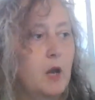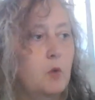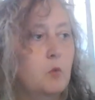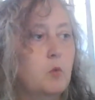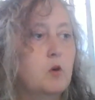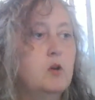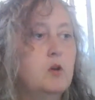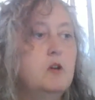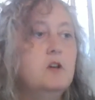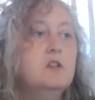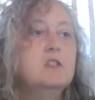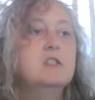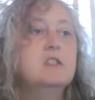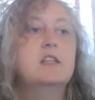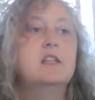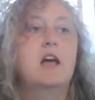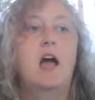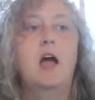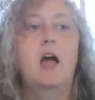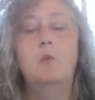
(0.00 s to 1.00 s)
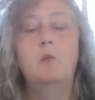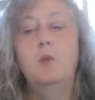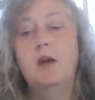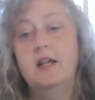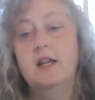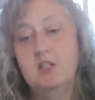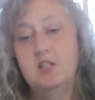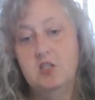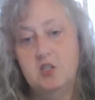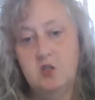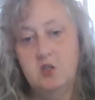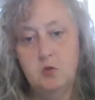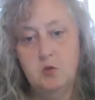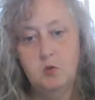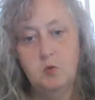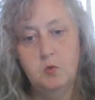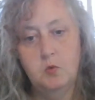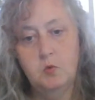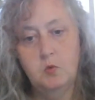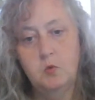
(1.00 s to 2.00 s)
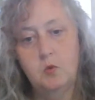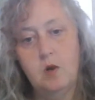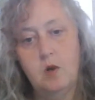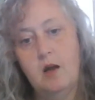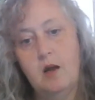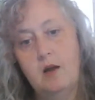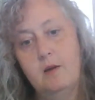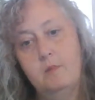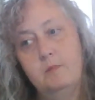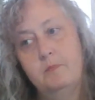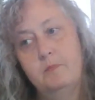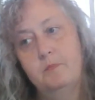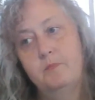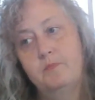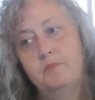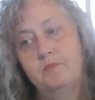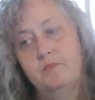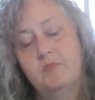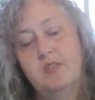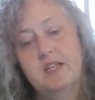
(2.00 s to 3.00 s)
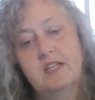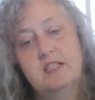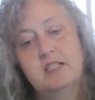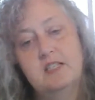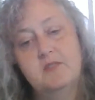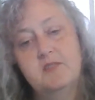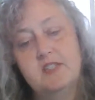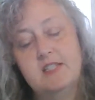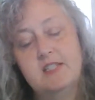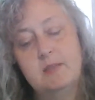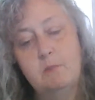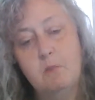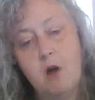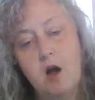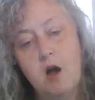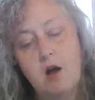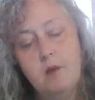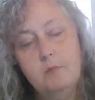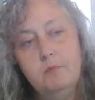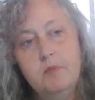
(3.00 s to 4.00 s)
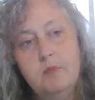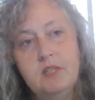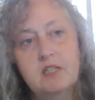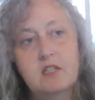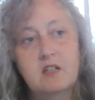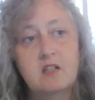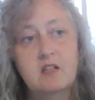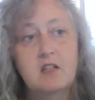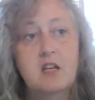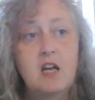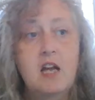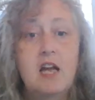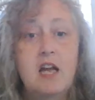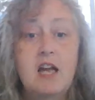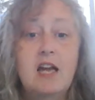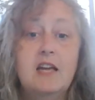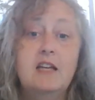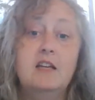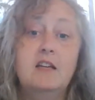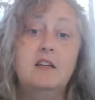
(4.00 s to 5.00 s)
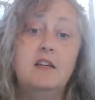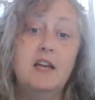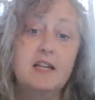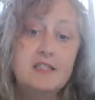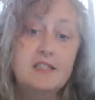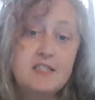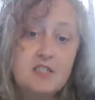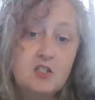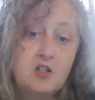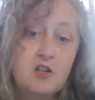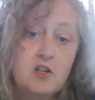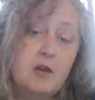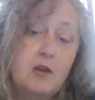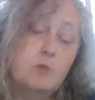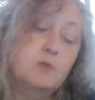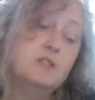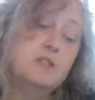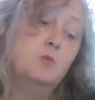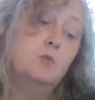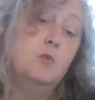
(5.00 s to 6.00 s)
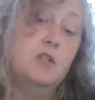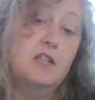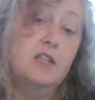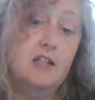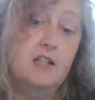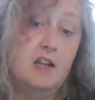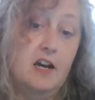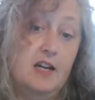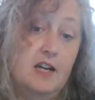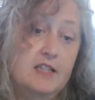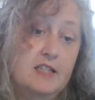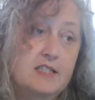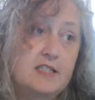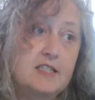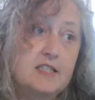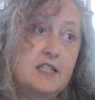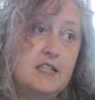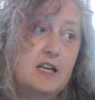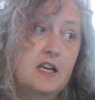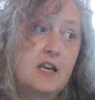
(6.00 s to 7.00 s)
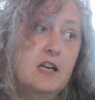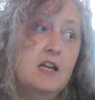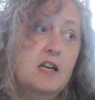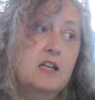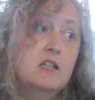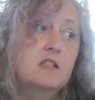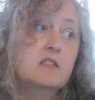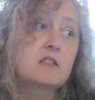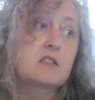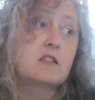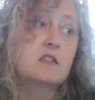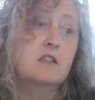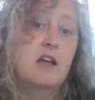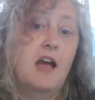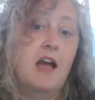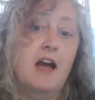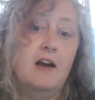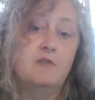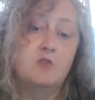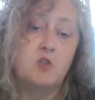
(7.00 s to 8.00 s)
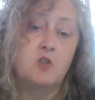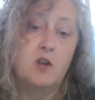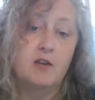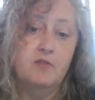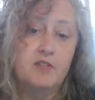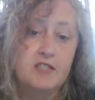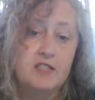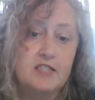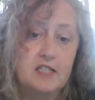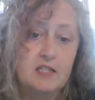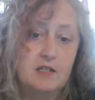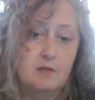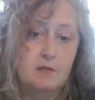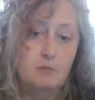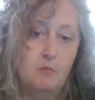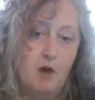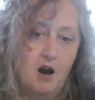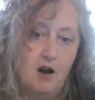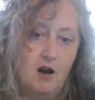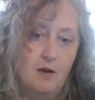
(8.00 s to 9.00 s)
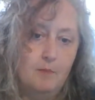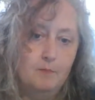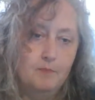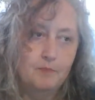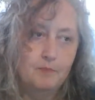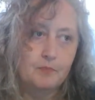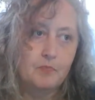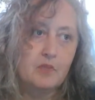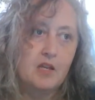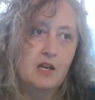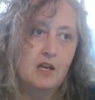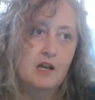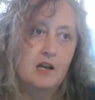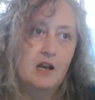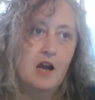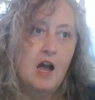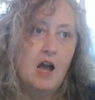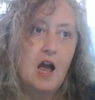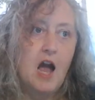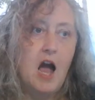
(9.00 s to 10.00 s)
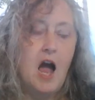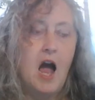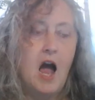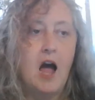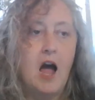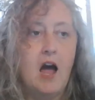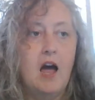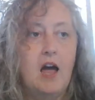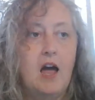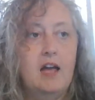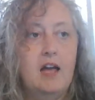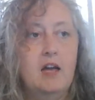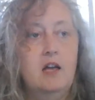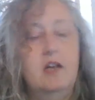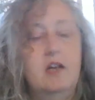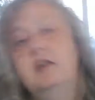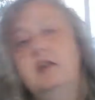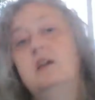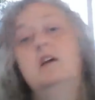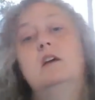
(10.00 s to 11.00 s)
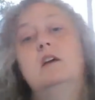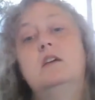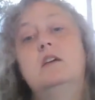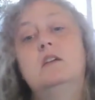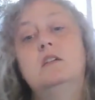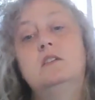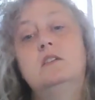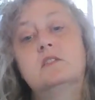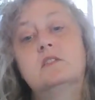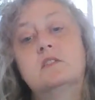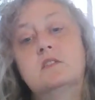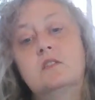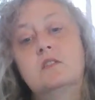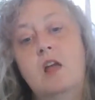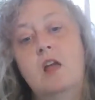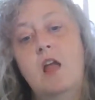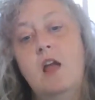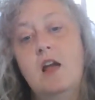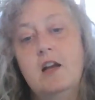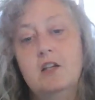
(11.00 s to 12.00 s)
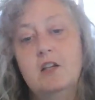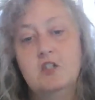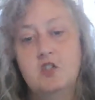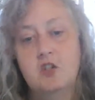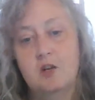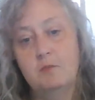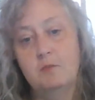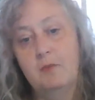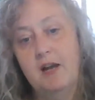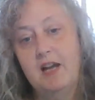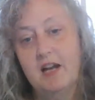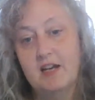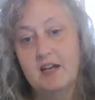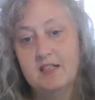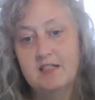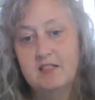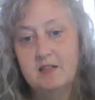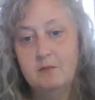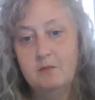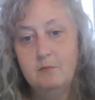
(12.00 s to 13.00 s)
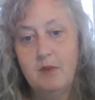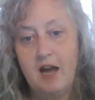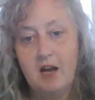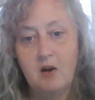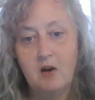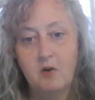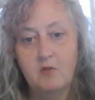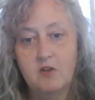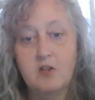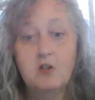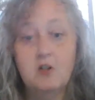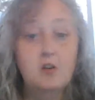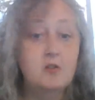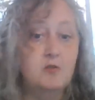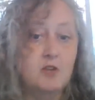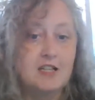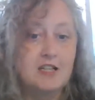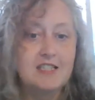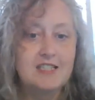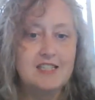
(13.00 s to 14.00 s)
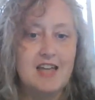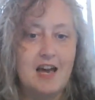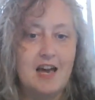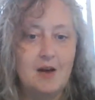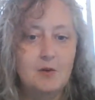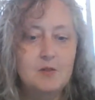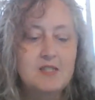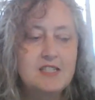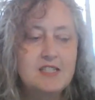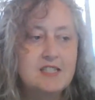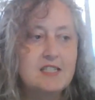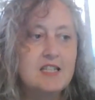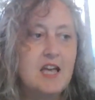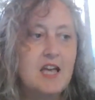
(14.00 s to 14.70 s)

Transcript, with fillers: worked. I went to um, to visit Mom. Yesterday was really nice. After I visited Mom, I took my cousin back over to her friend's house.